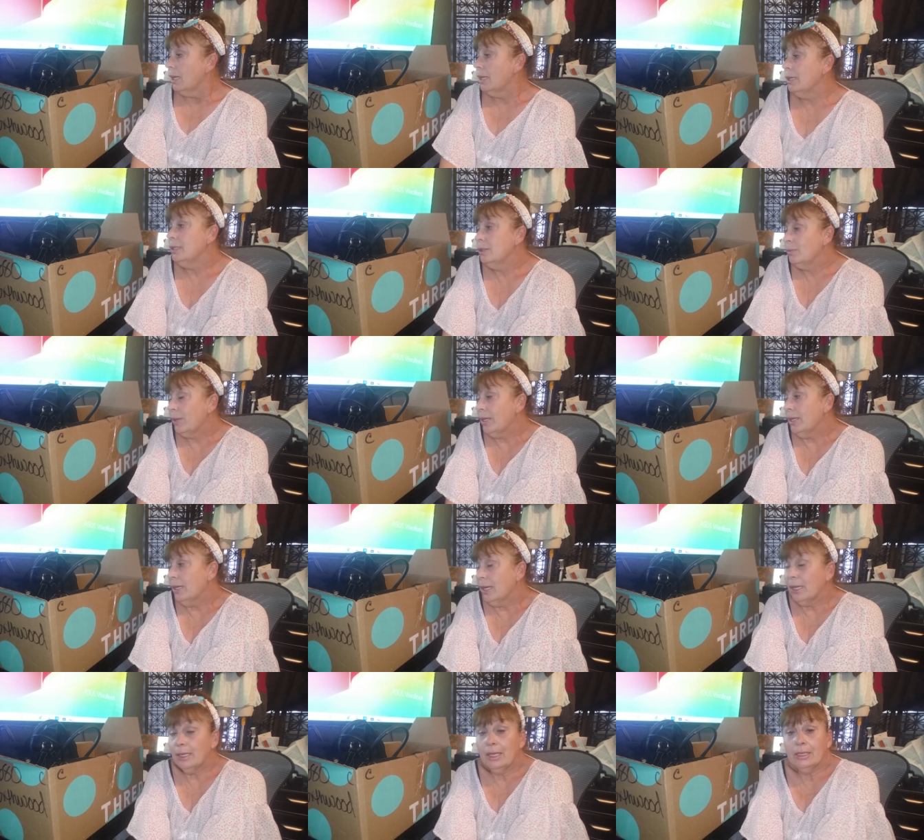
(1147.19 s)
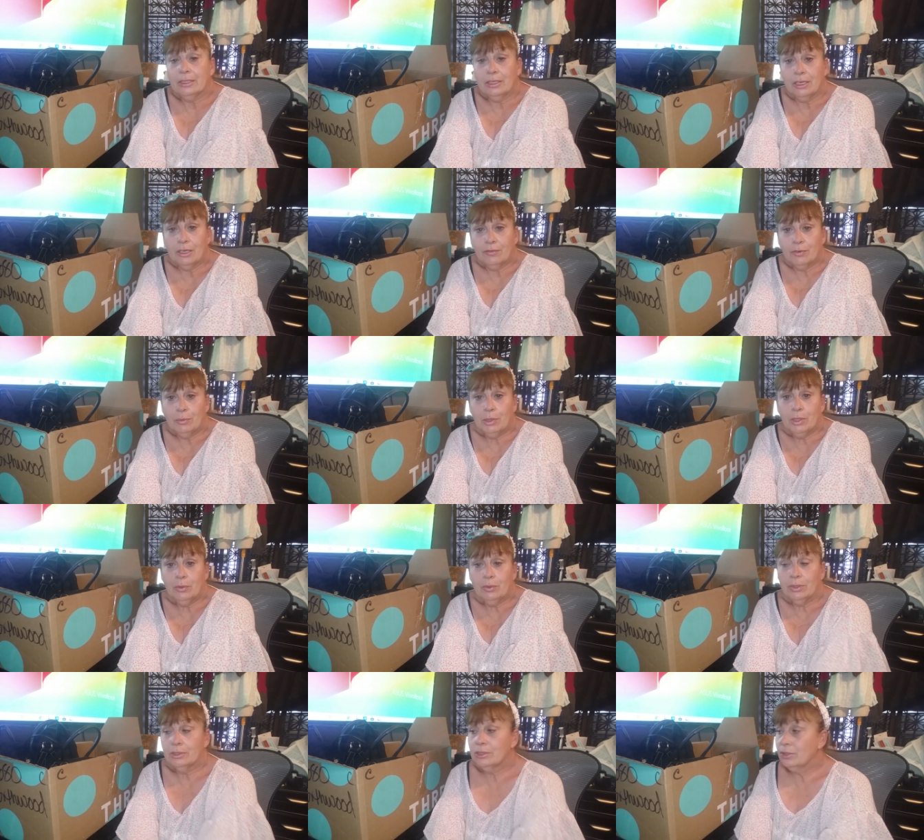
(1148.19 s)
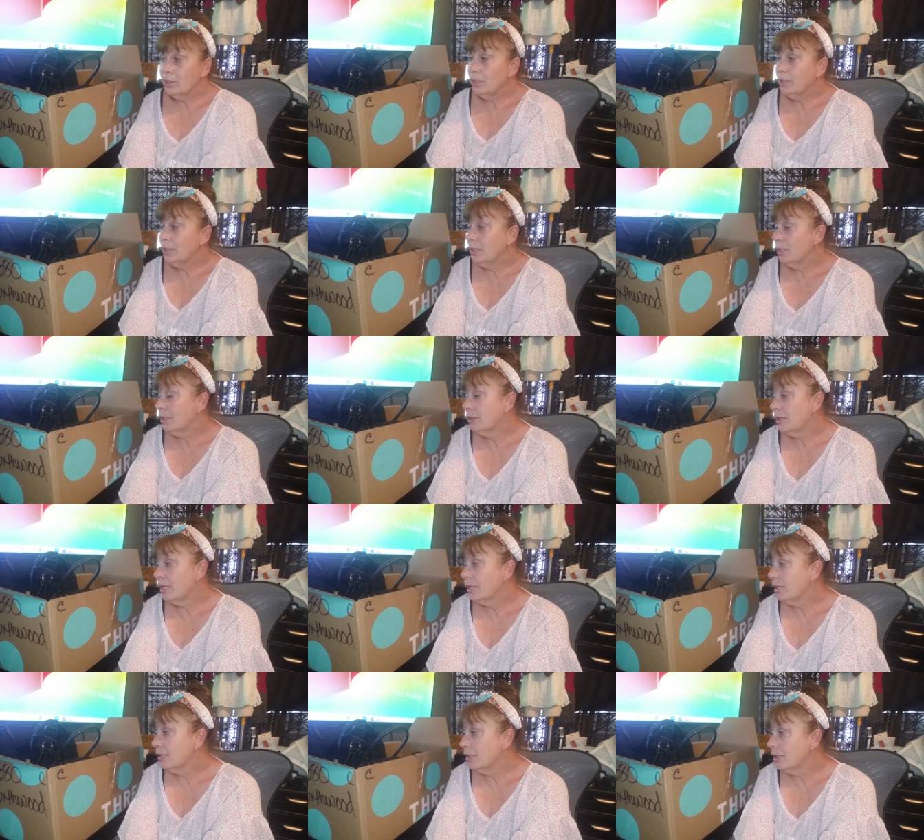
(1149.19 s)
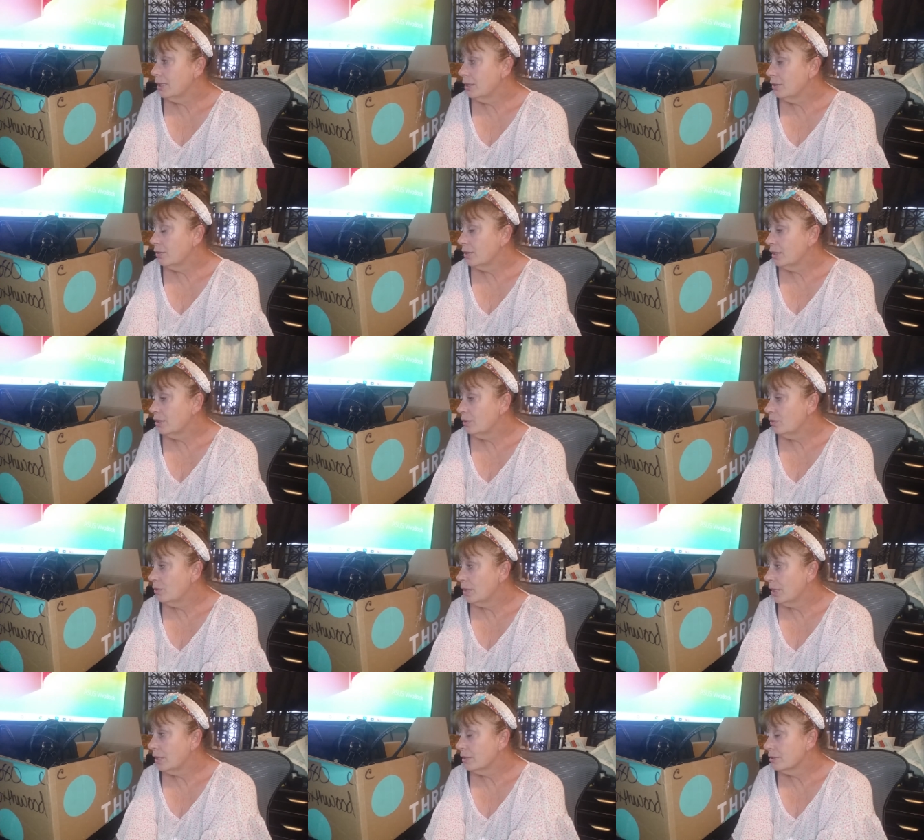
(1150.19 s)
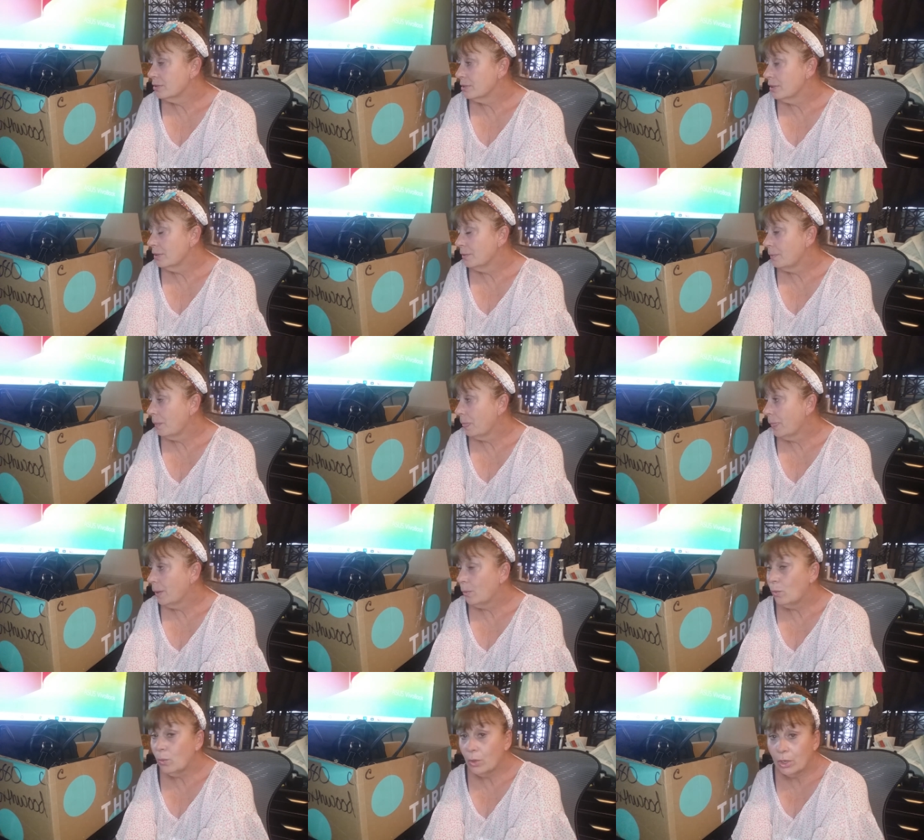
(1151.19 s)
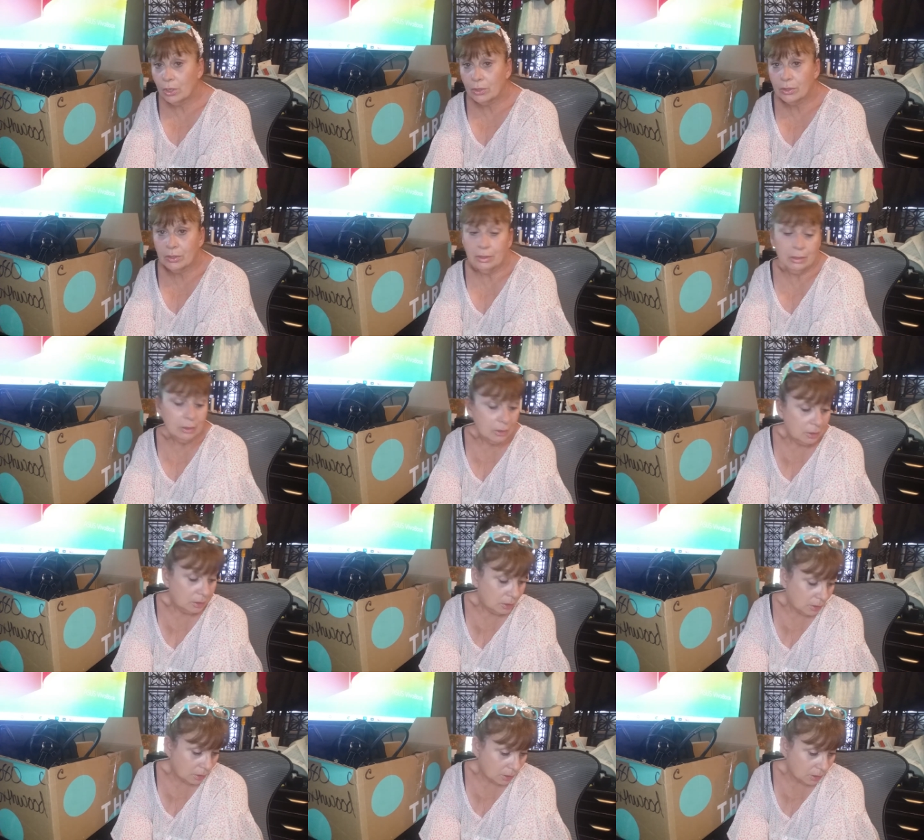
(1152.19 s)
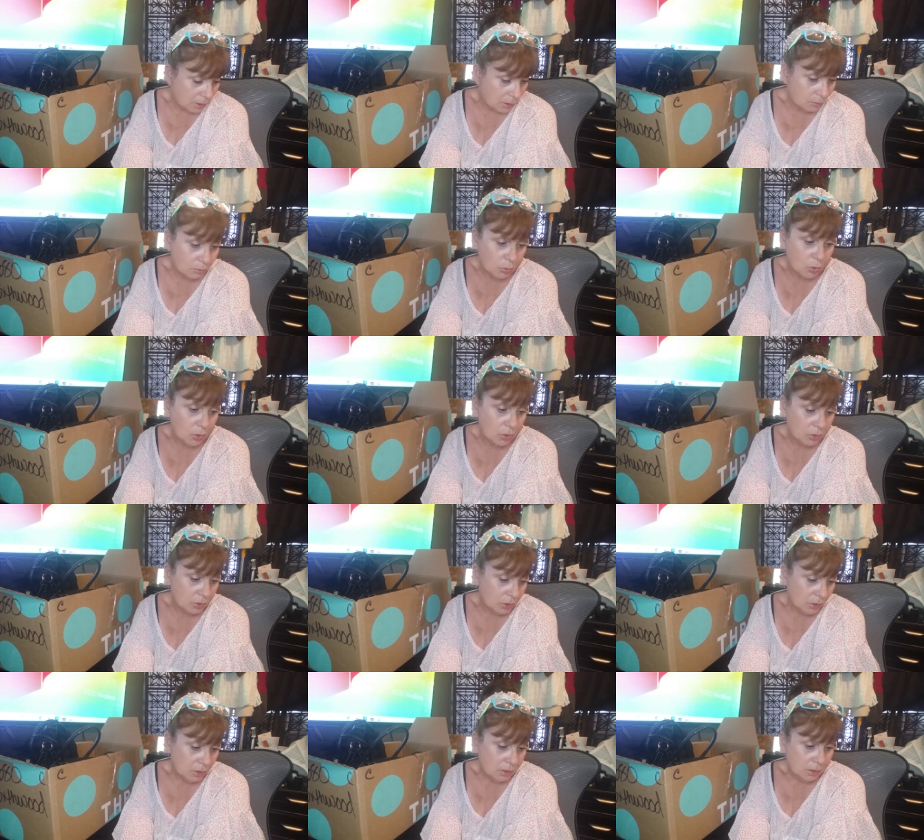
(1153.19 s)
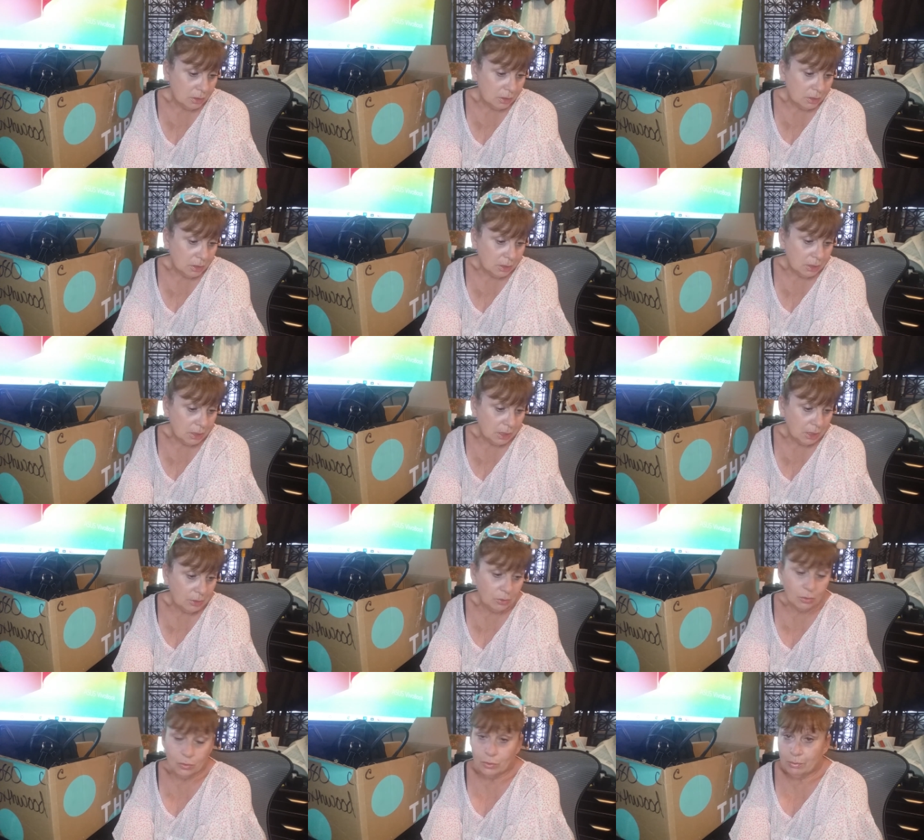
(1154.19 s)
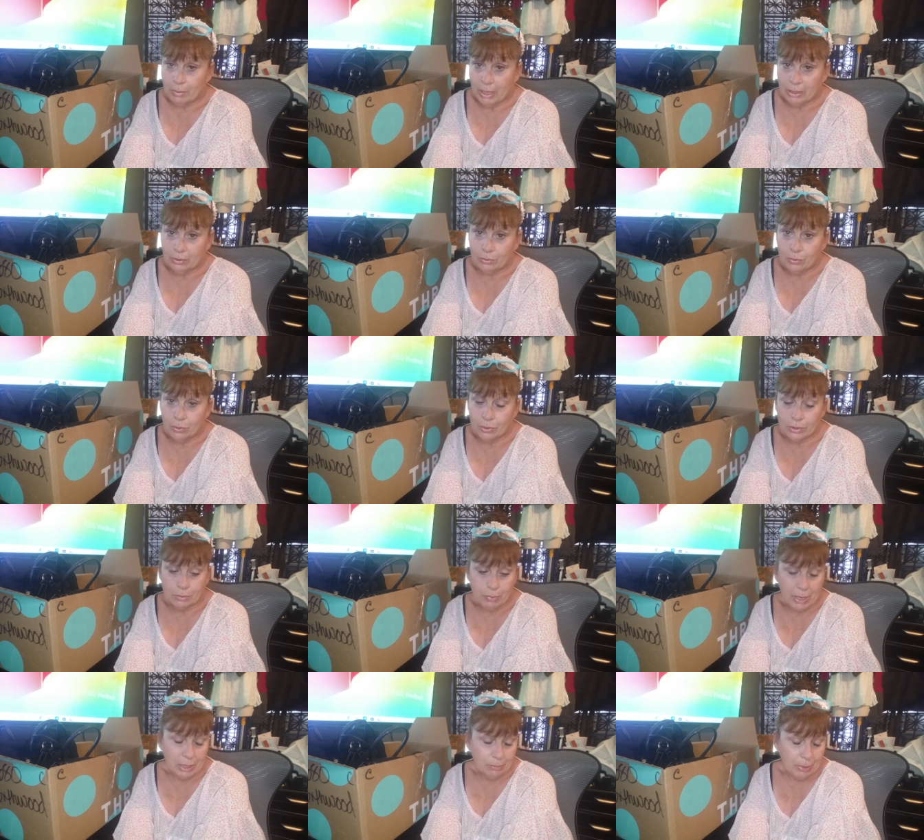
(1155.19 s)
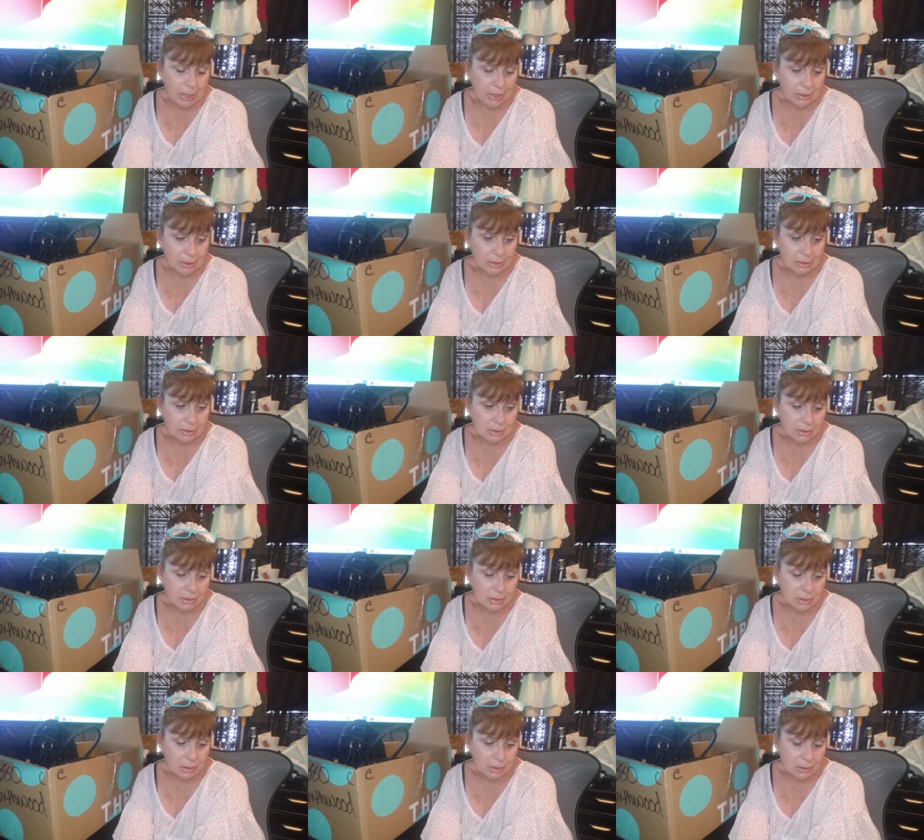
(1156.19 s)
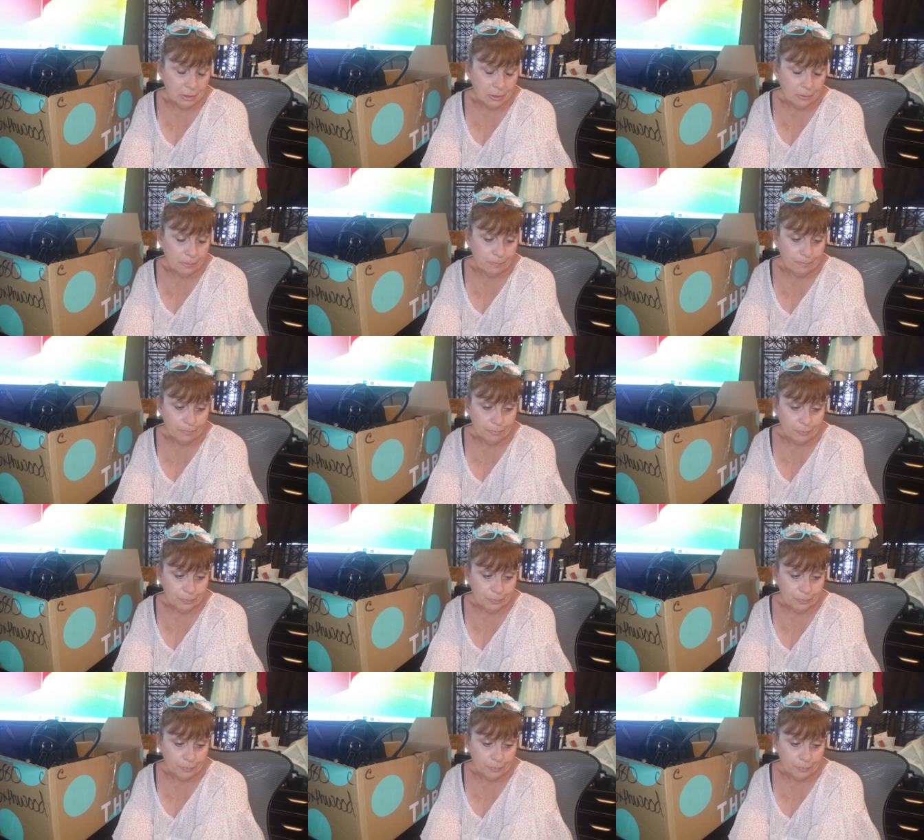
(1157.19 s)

Anyway, I'd like to hear from you. Is there anything in here that you think is worth uh, more? I know the Michael Kors backpack is um,